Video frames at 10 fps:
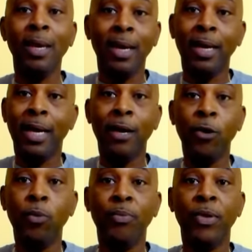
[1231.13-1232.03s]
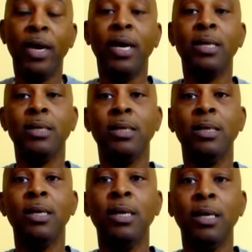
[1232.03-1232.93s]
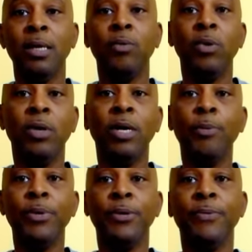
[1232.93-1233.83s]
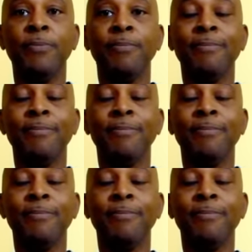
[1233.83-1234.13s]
And I hope that it will help you.